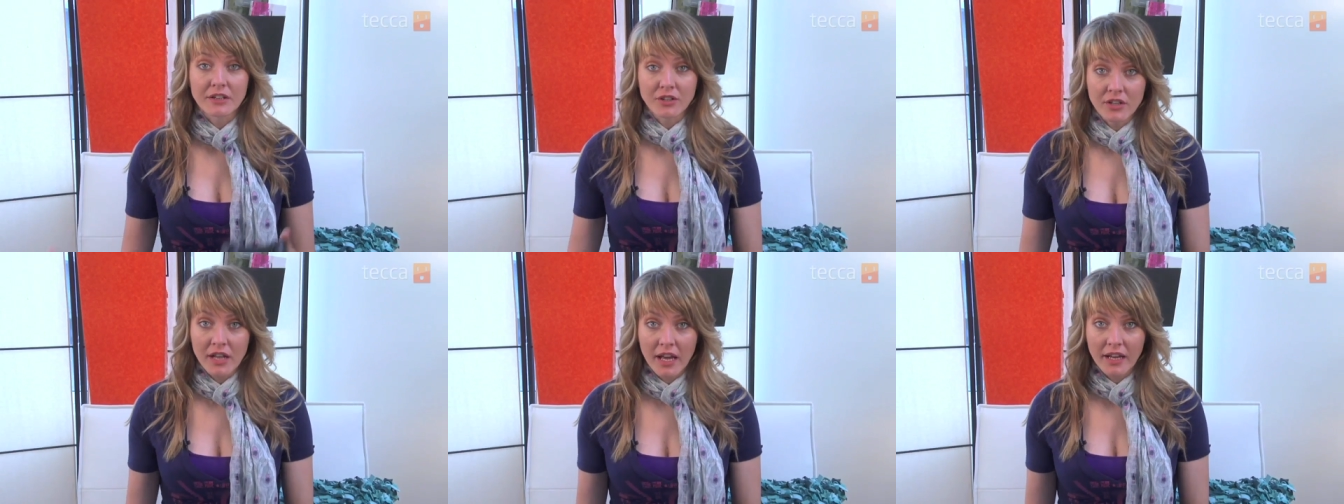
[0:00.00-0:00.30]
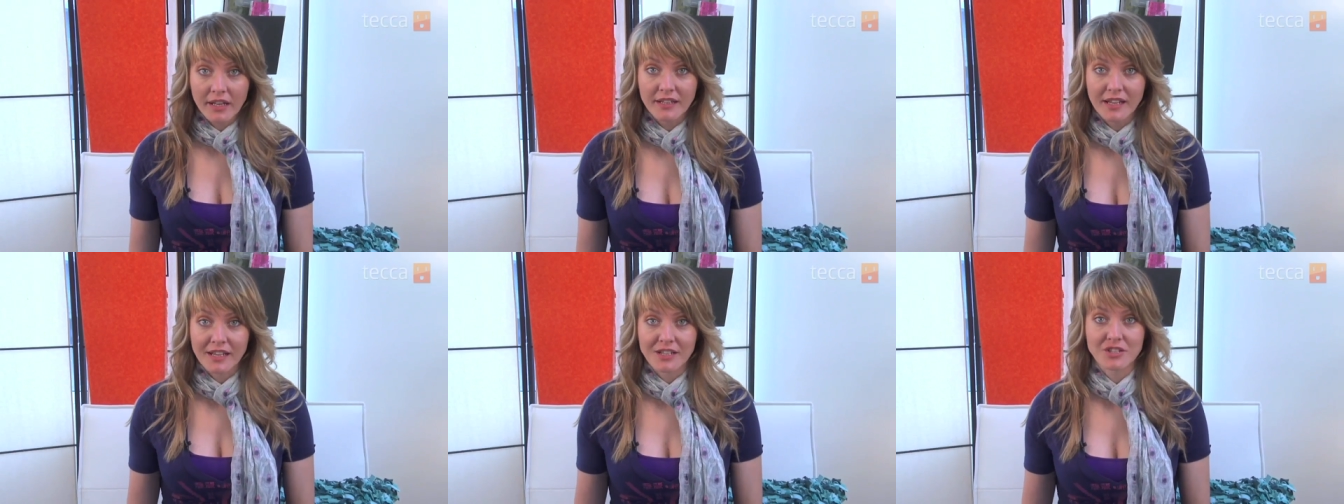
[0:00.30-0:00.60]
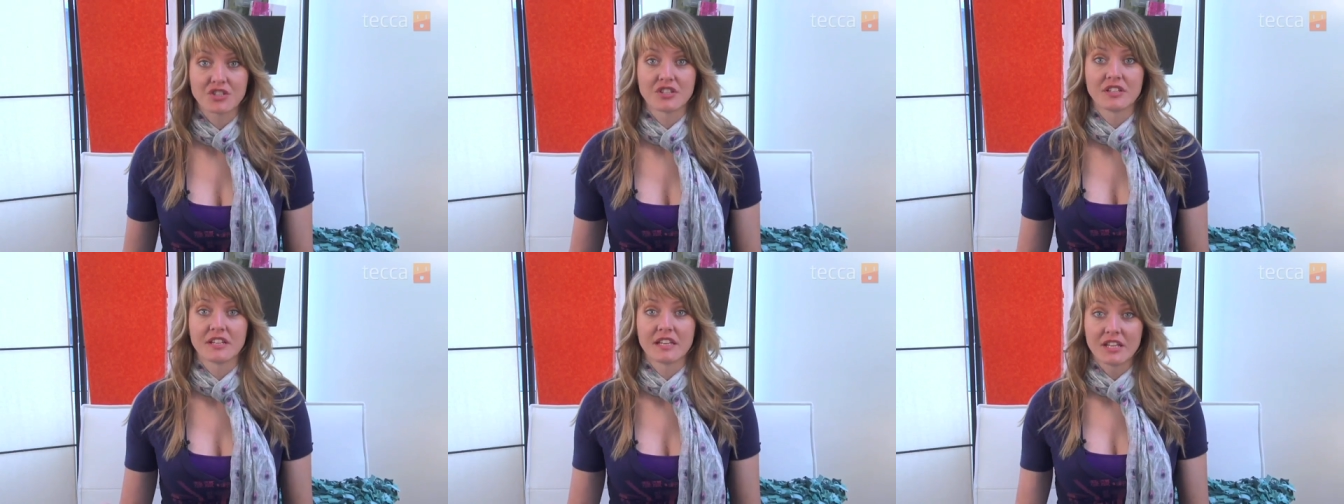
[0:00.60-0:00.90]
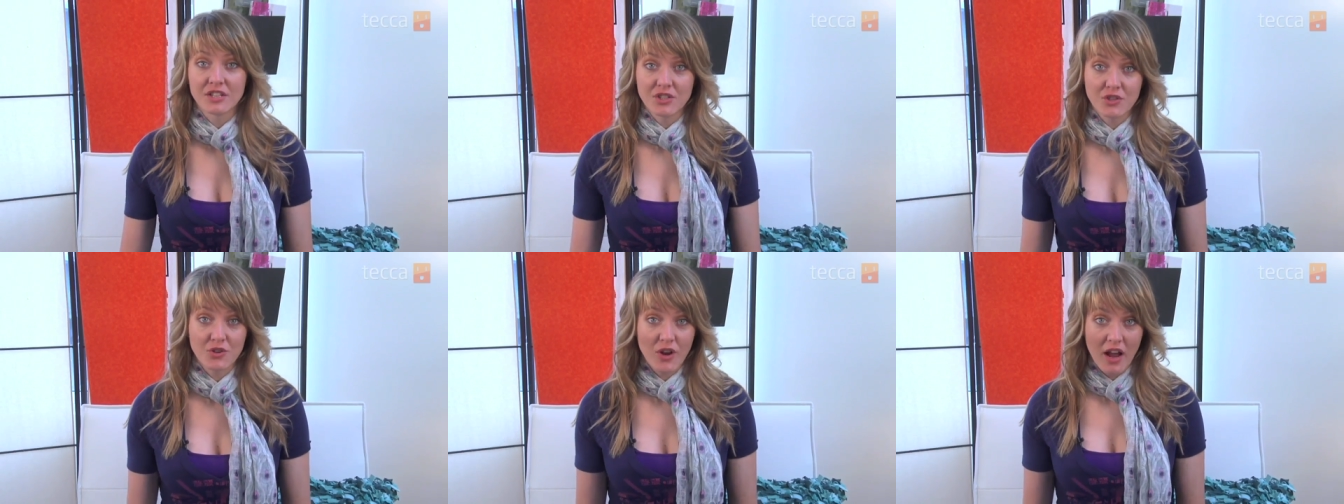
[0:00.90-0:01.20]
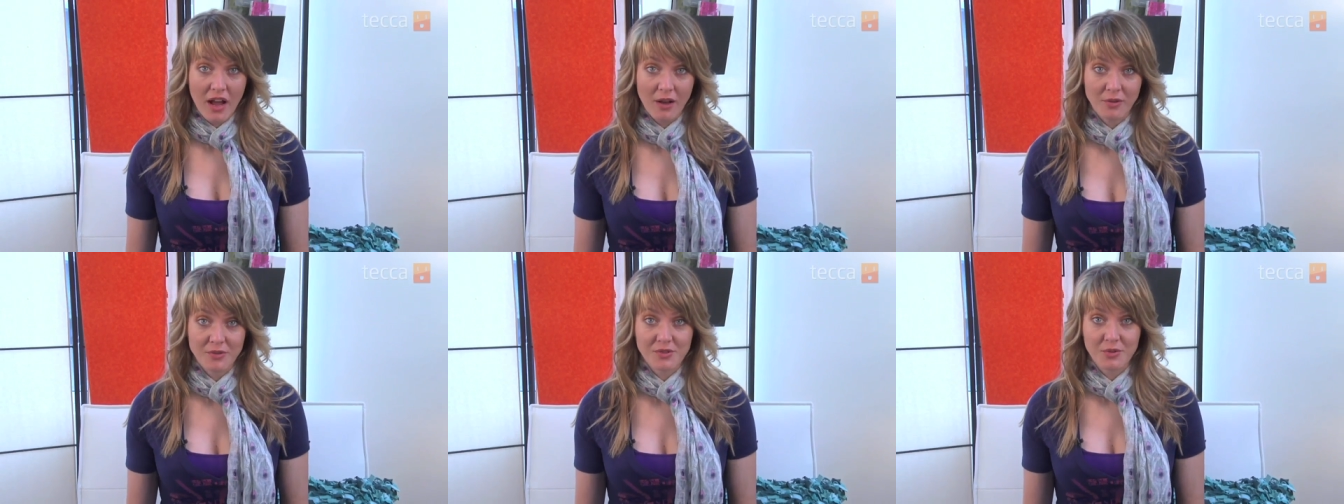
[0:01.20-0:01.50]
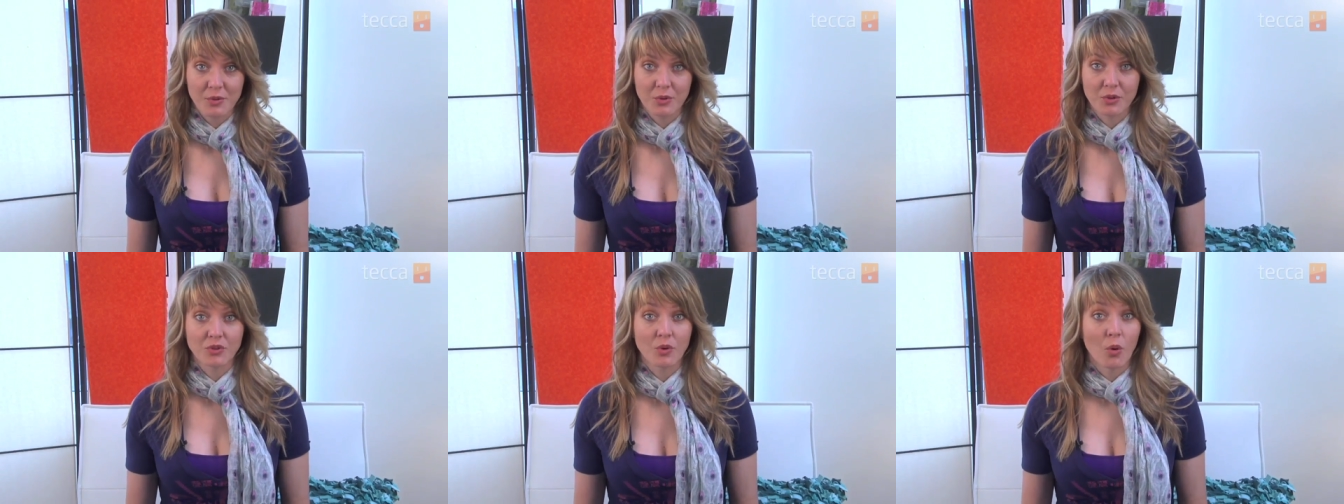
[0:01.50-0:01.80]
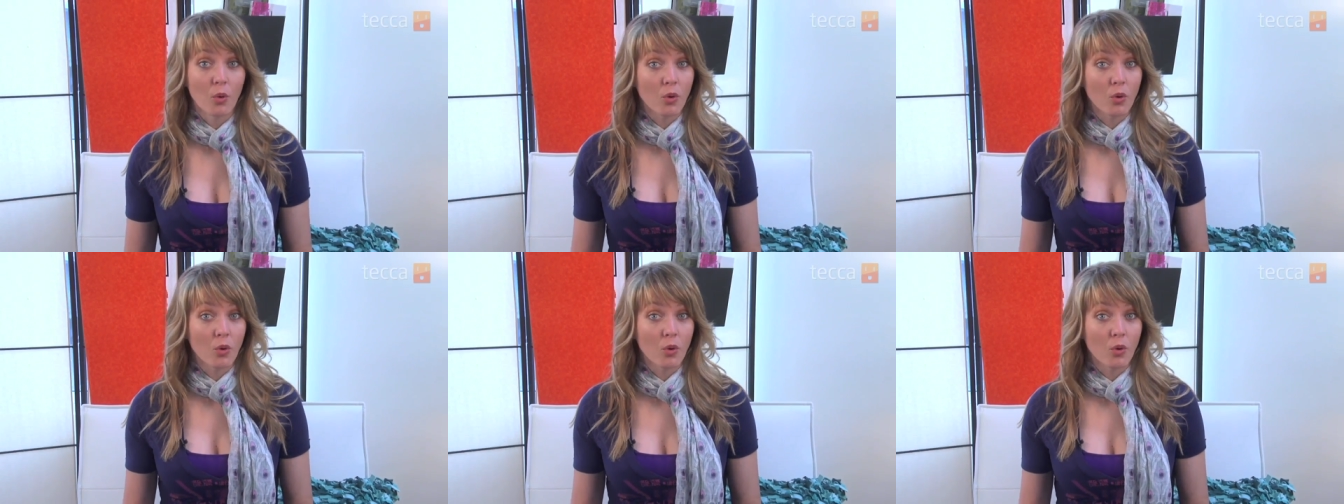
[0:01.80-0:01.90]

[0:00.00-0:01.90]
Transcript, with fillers: internet connection in your household